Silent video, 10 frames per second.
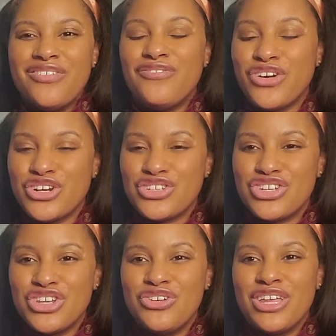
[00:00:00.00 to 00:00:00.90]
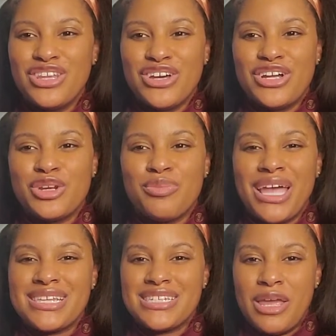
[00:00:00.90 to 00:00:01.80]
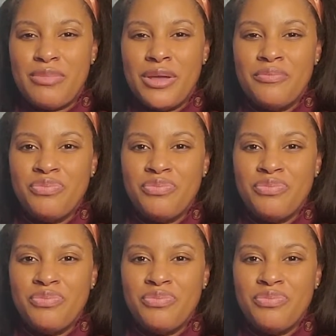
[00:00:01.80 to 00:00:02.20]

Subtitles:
First, you can look on your bank statement,